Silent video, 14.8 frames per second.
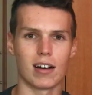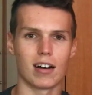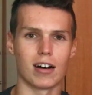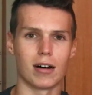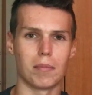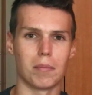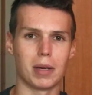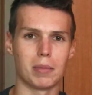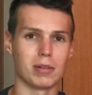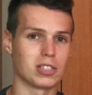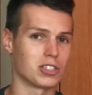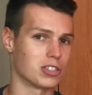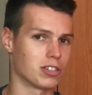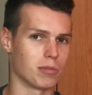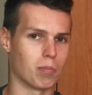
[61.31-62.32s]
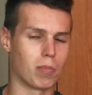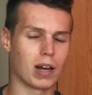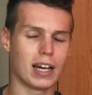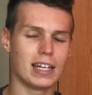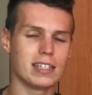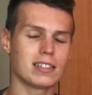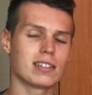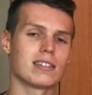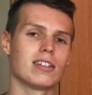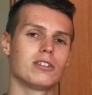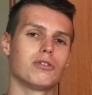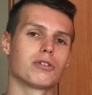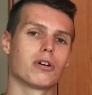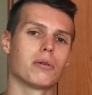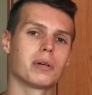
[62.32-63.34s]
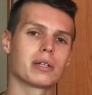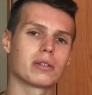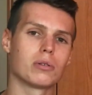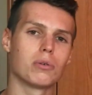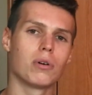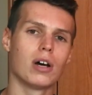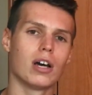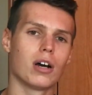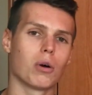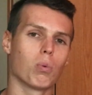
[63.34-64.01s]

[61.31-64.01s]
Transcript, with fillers: um, maybe a certain place that you're going to,